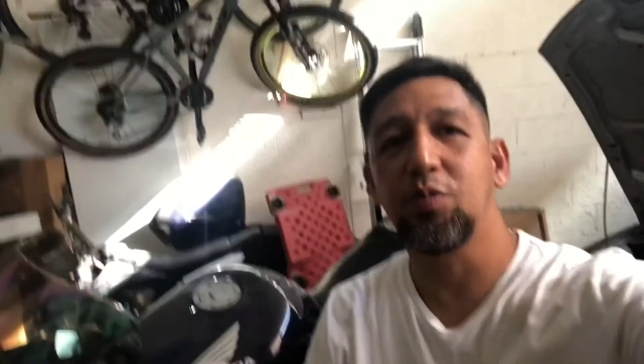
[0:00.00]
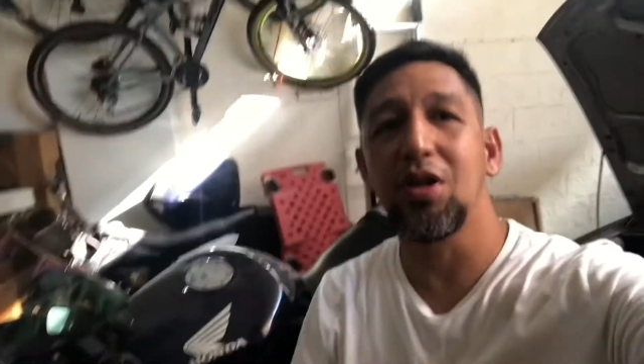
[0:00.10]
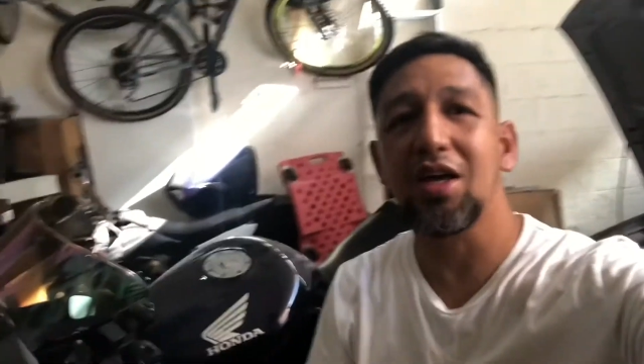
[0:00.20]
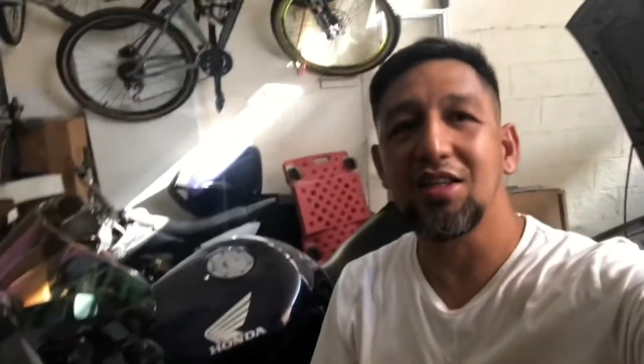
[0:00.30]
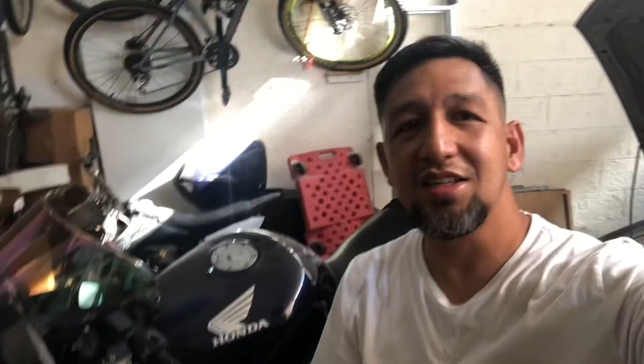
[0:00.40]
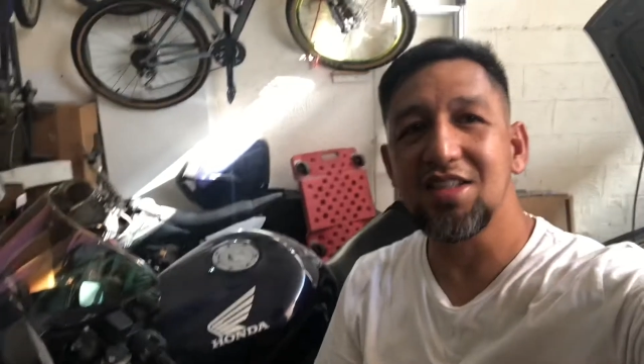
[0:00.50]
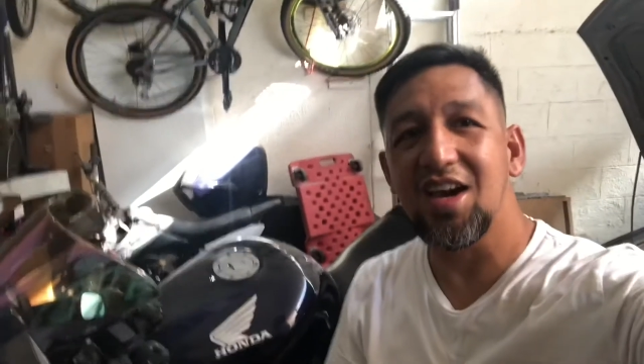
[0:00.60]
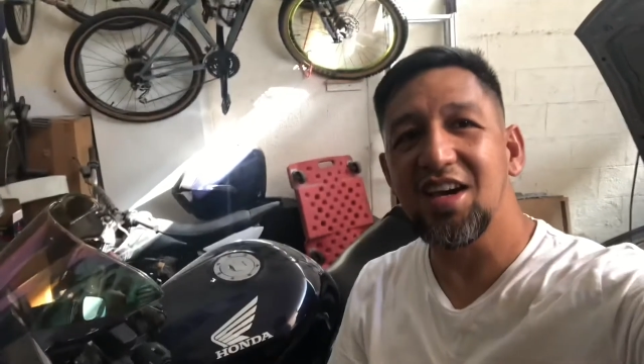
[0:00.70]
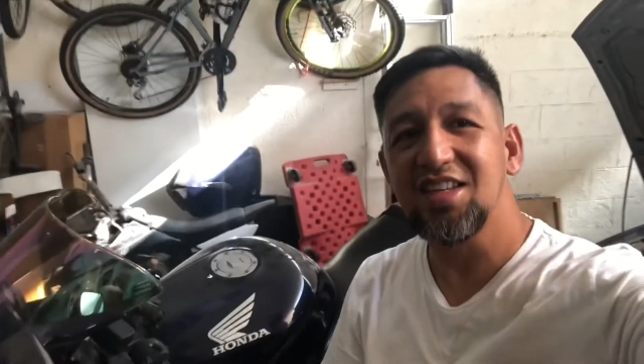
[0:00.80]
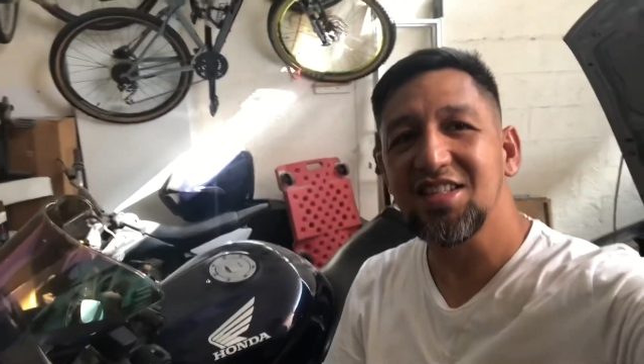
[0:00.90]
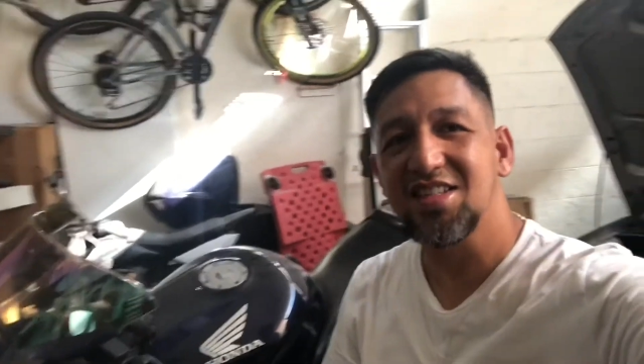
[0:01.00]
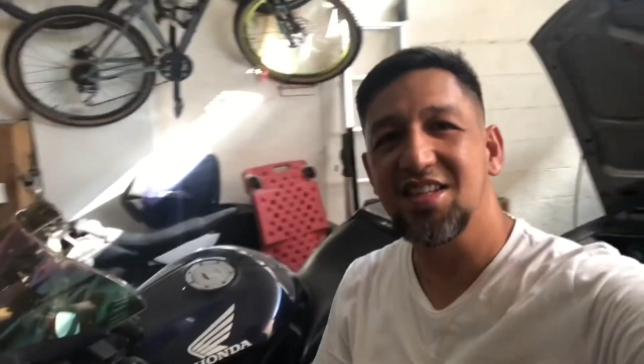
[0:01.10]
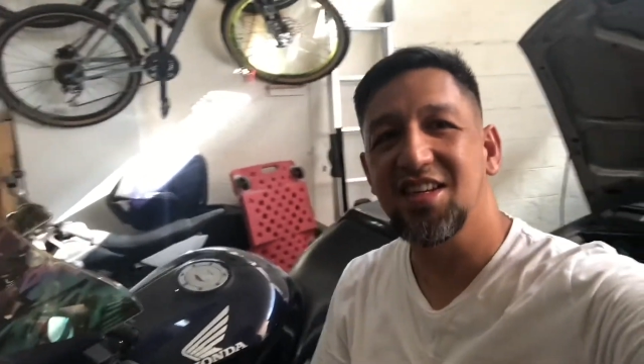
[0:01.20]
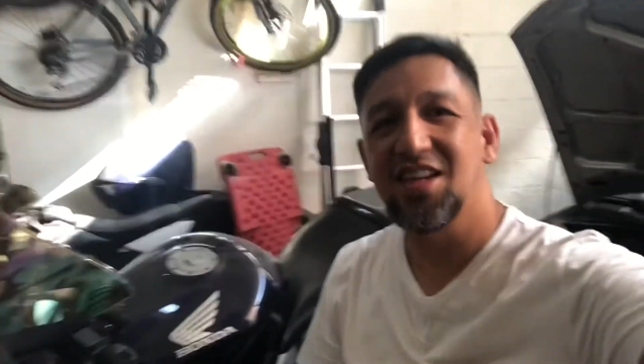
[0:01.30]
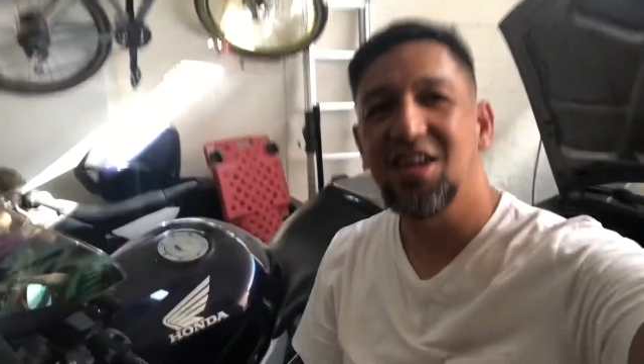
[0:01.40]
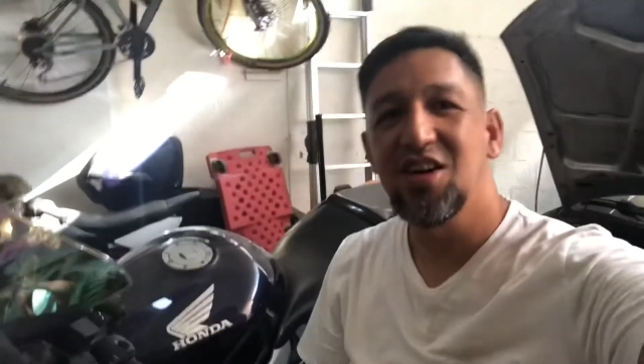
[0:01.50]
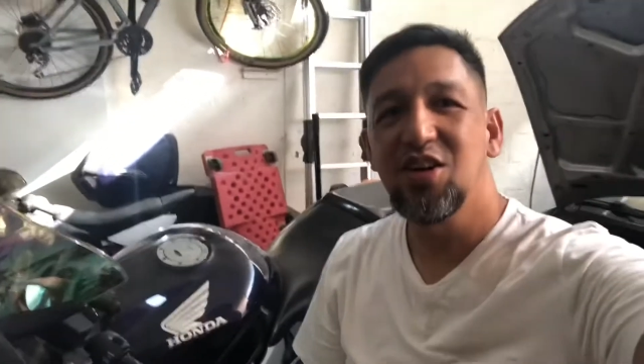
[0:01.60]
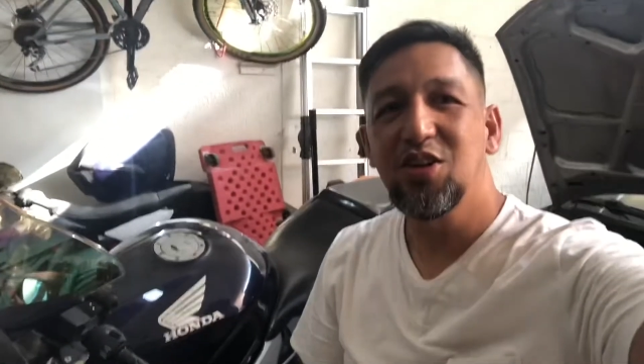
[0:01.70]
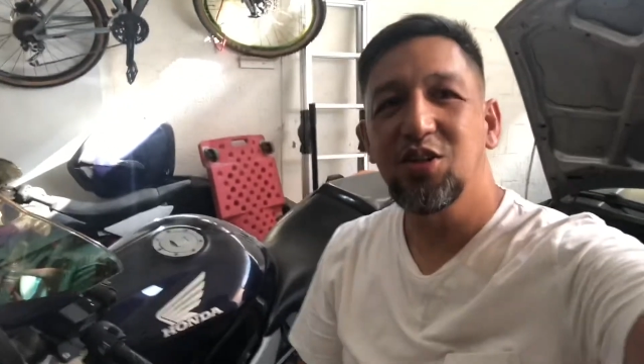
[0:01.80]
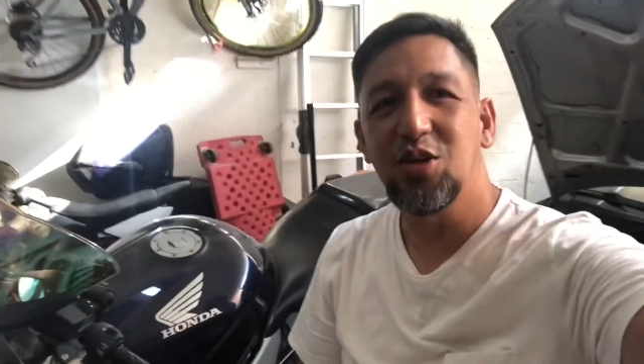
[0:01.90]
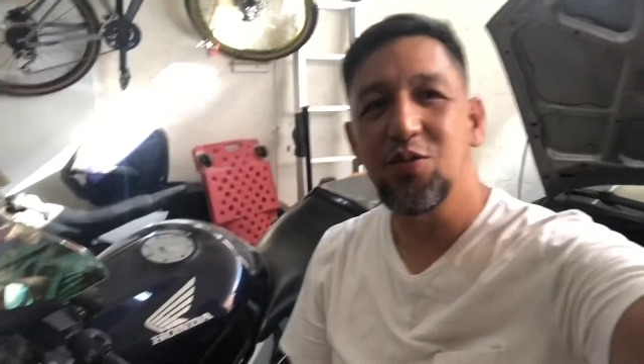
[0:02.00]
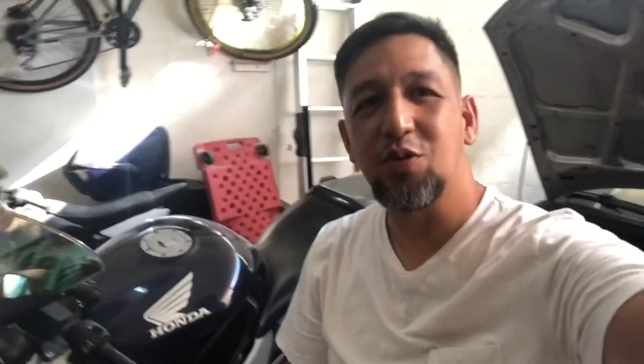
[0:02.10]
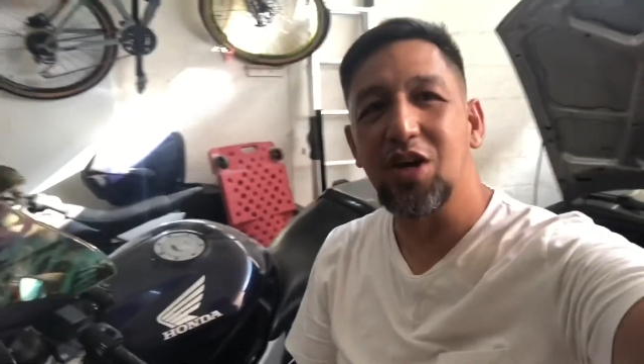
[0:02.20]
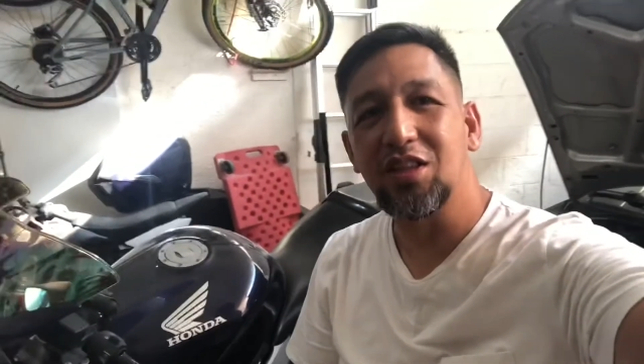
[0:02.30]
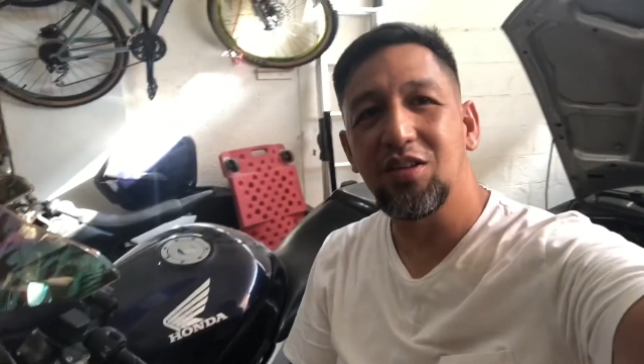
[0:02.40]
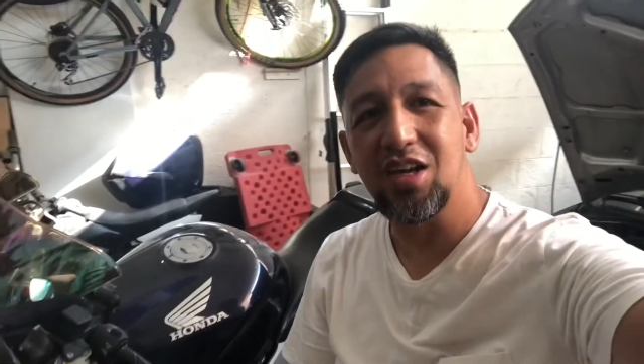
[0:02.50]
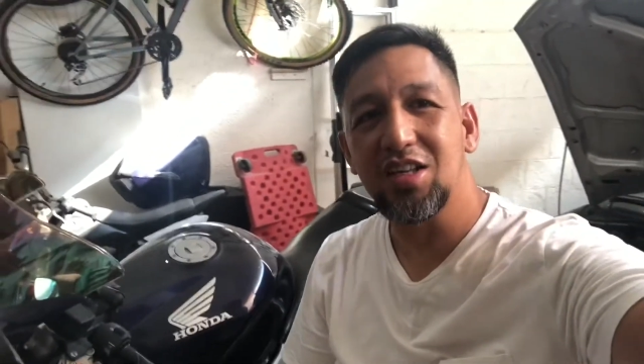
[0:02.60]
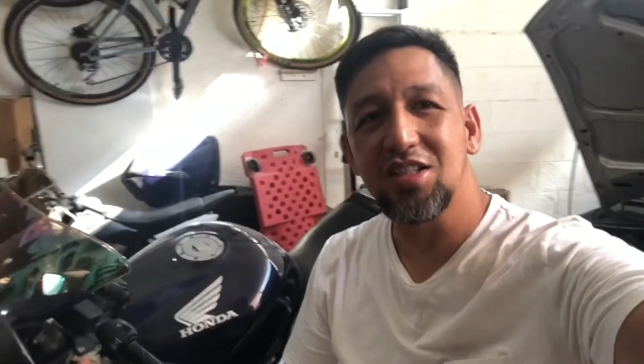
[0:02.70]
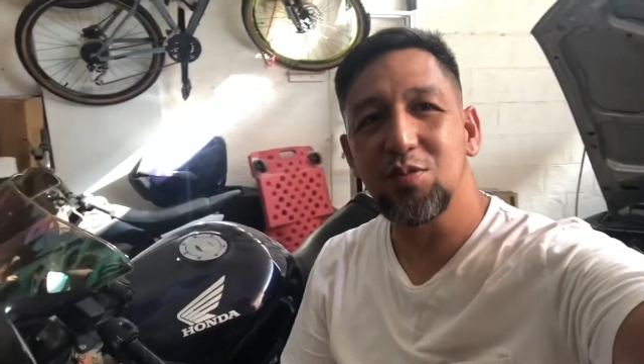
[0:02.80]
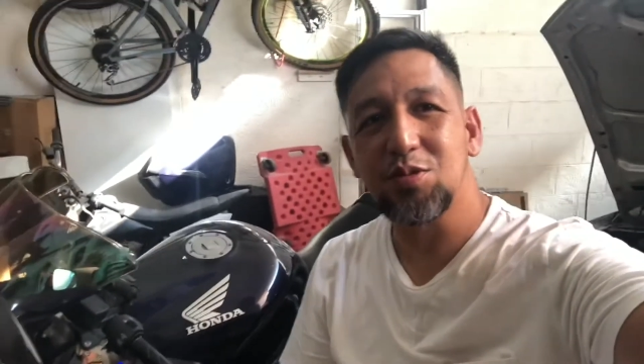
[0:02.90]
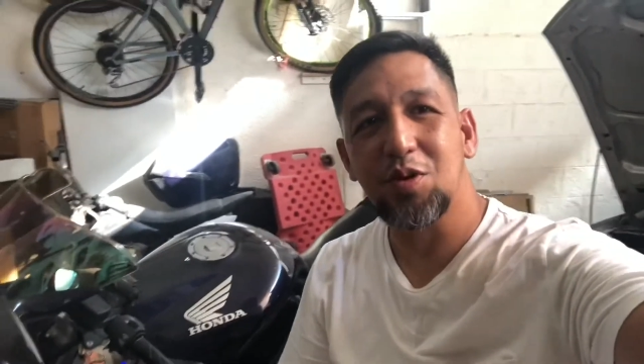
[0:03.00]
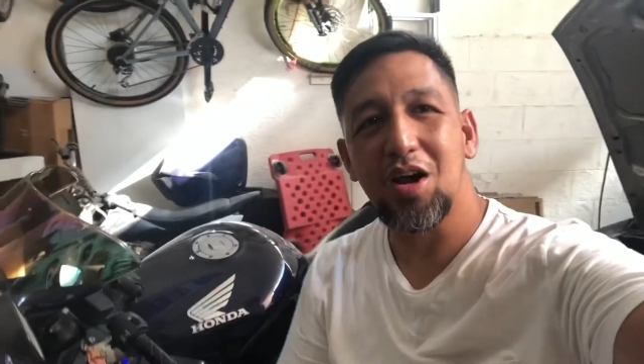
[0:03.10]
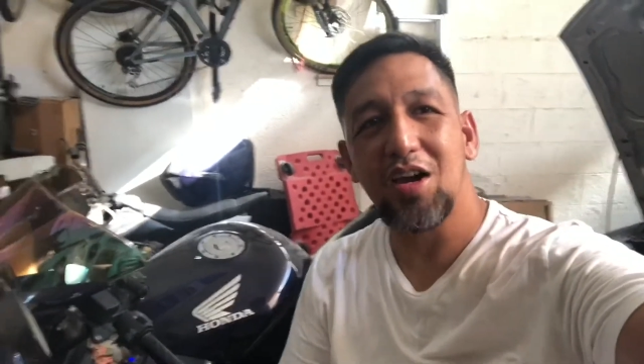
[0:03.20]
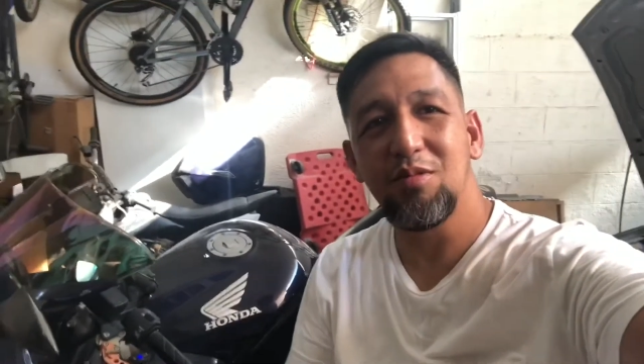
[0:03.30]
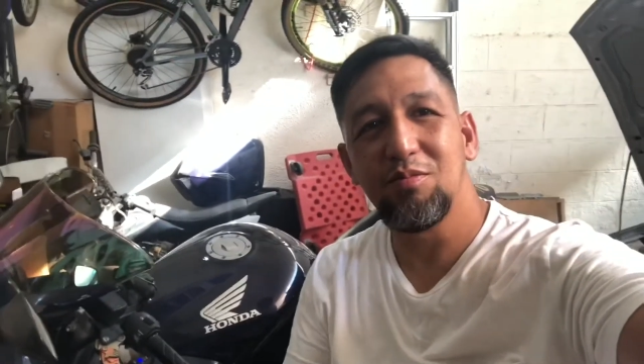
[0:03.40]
you like this, guys. Don't forget to like and subscribe.